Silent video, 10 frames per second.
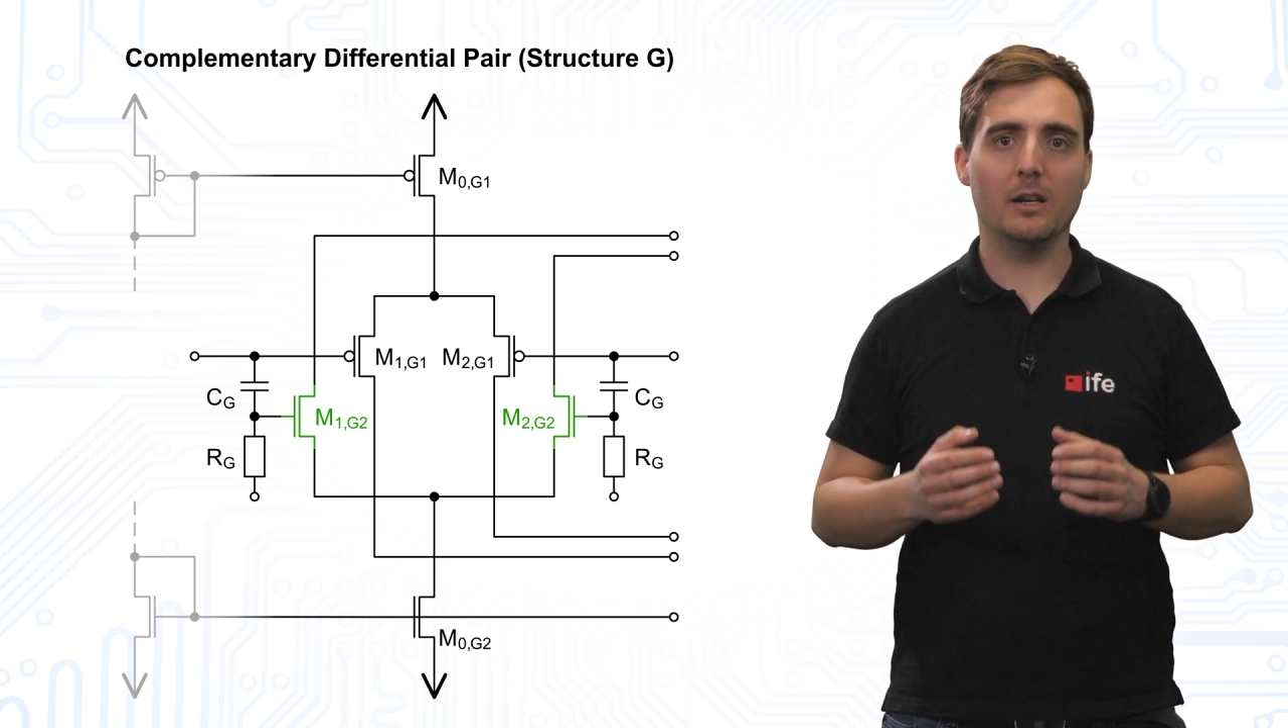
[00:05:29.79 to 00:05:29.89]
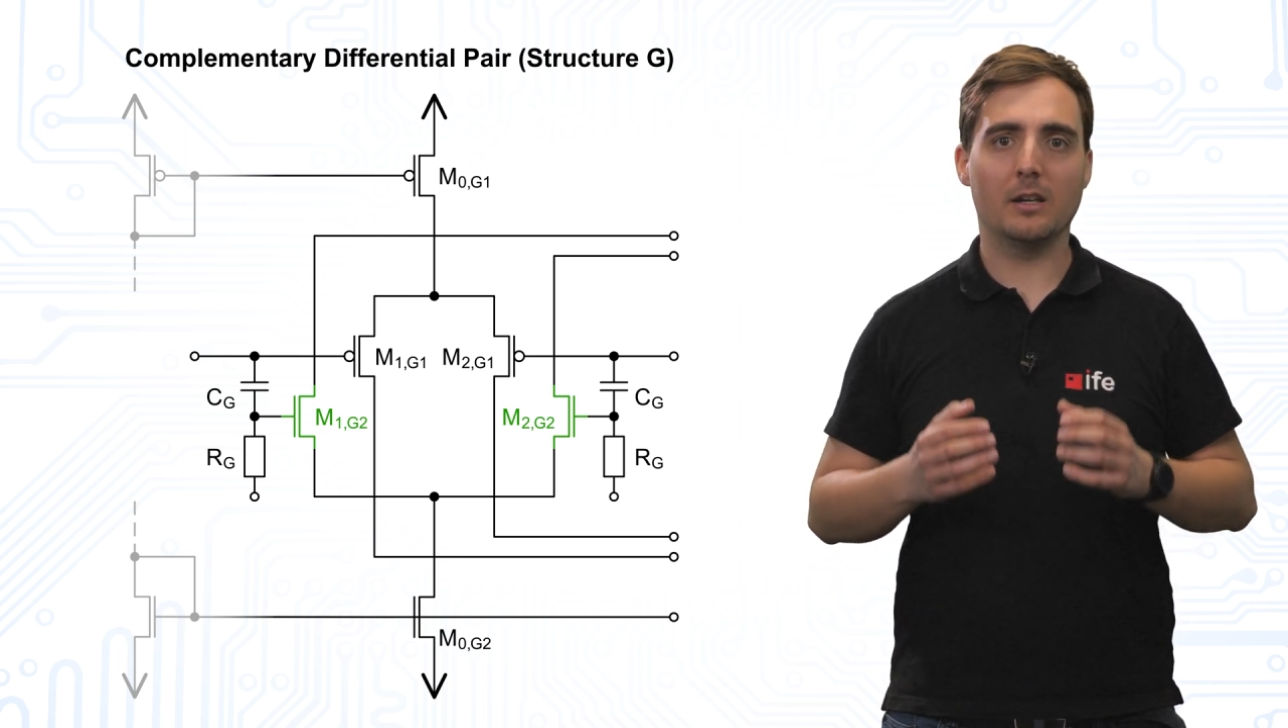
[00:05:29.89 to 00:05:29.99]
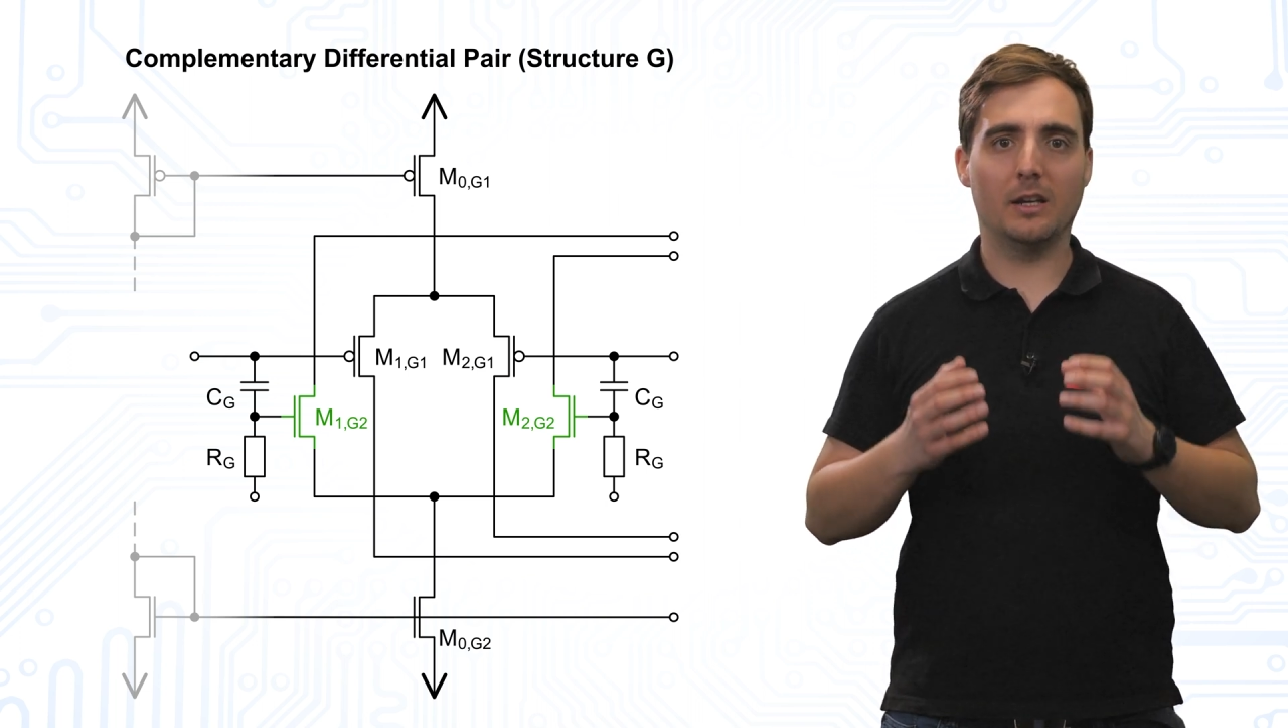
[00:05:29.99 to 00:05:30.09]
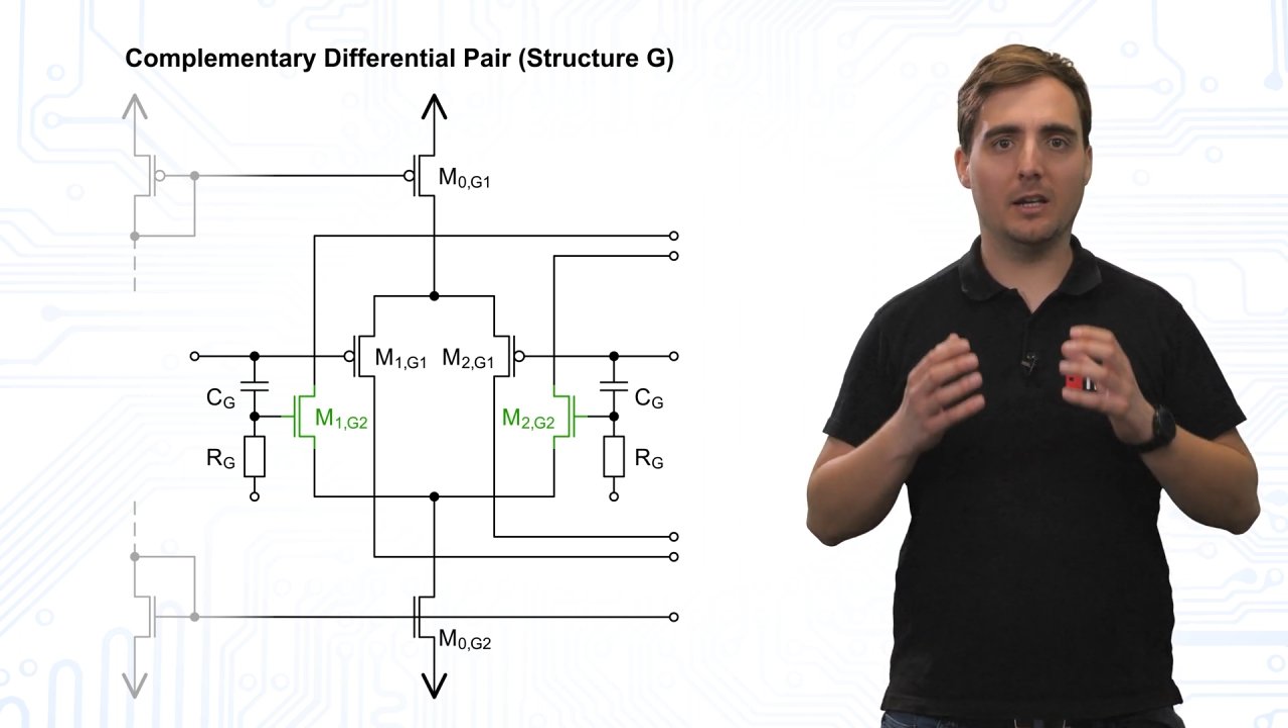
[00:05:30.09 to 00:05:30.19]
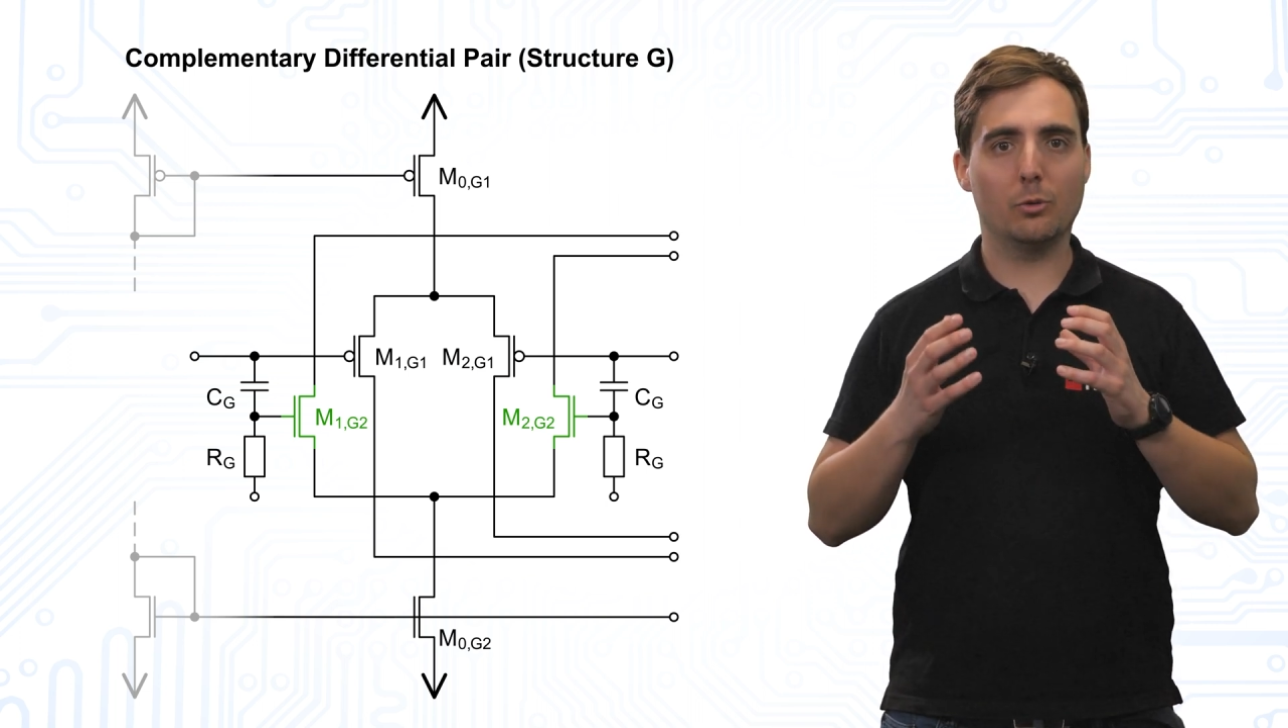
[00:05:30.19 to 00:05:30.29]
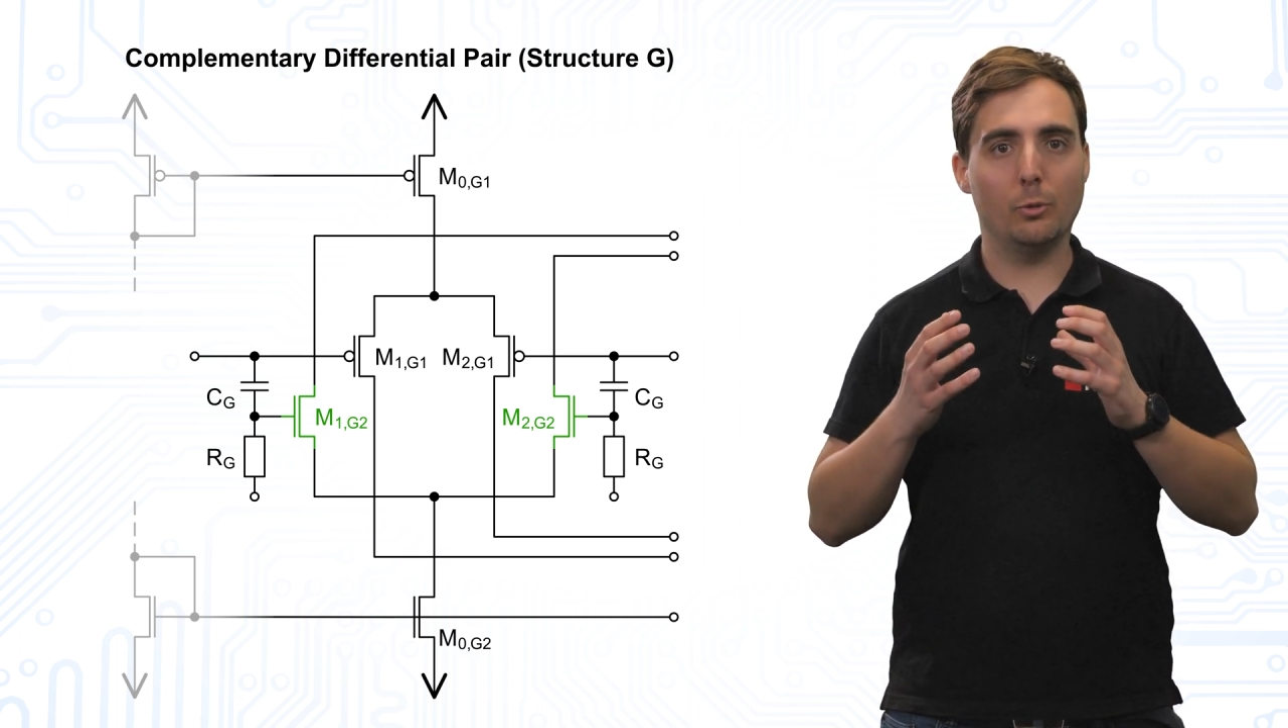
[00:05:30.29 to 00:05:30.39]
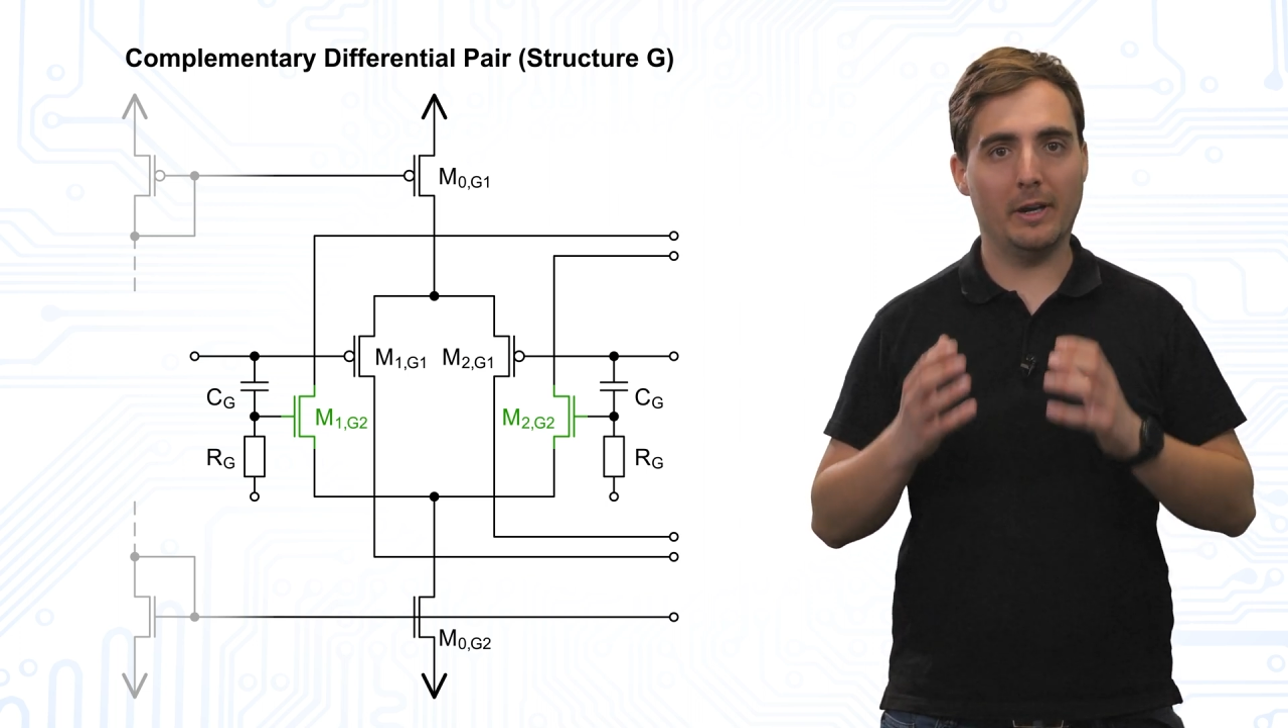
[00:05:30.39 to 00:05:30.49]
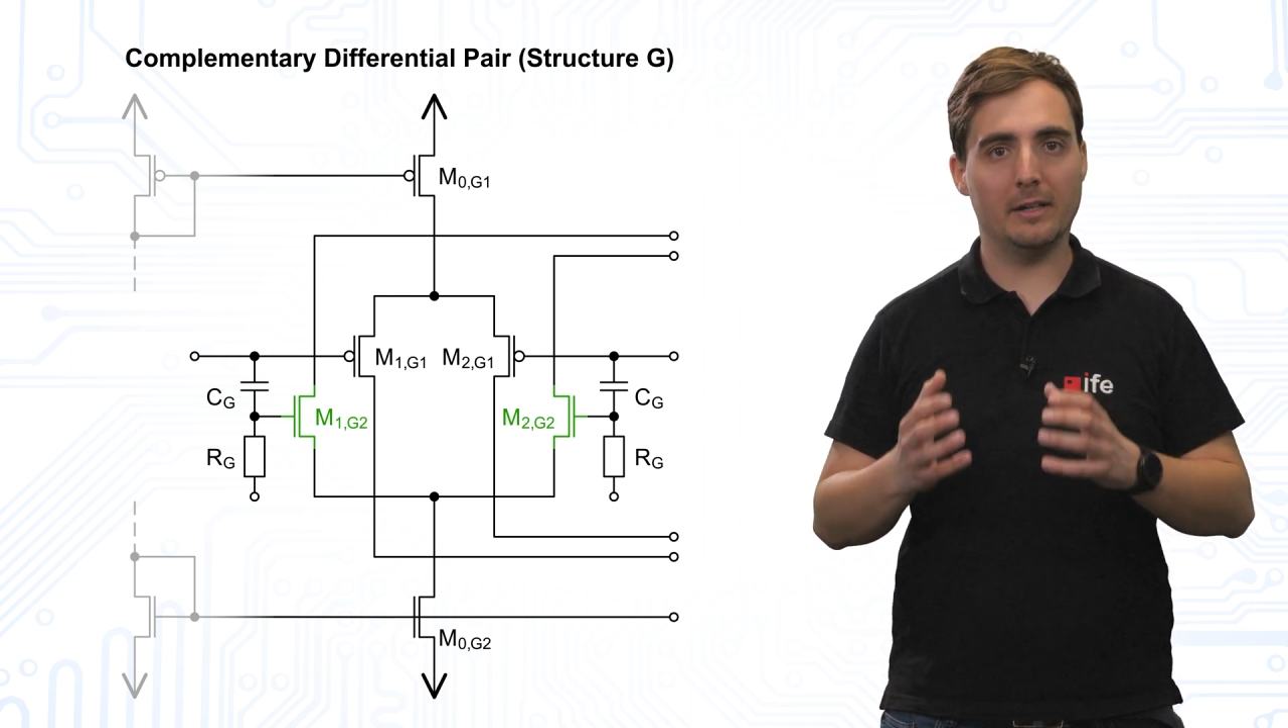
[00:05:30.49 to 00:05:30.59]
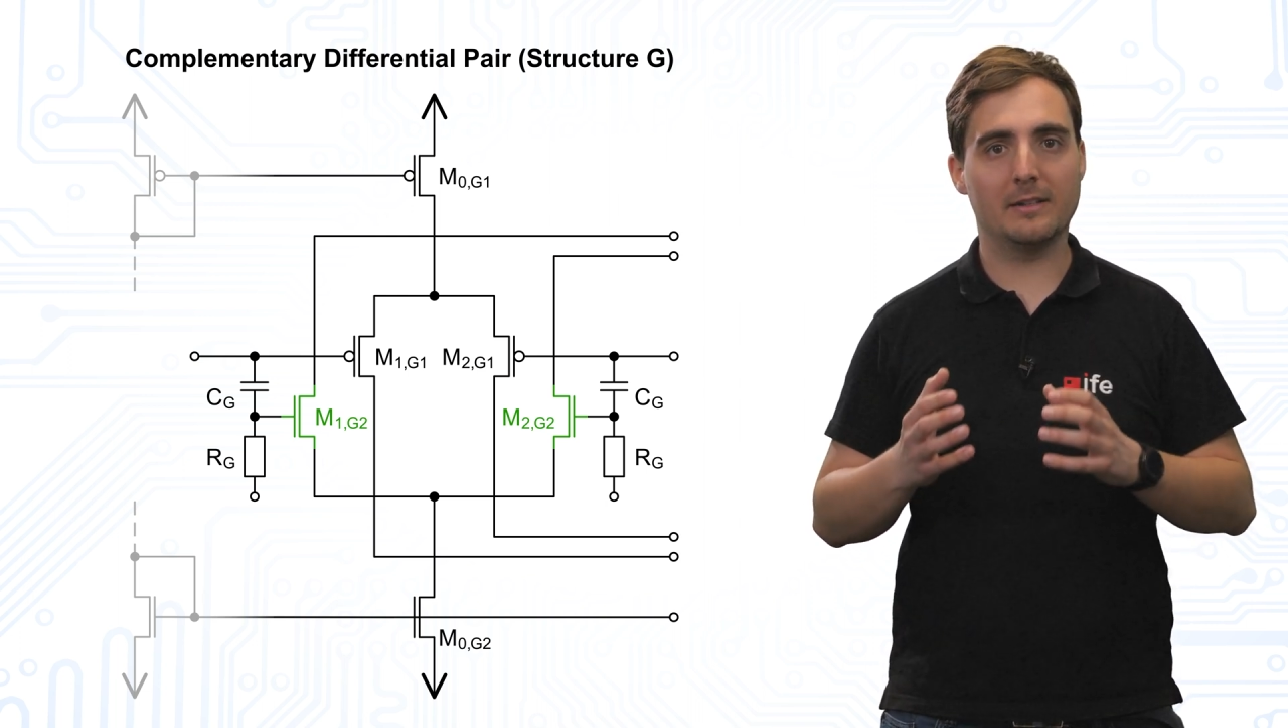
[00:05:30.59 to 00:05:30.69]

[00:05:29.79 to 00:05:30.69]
that it creates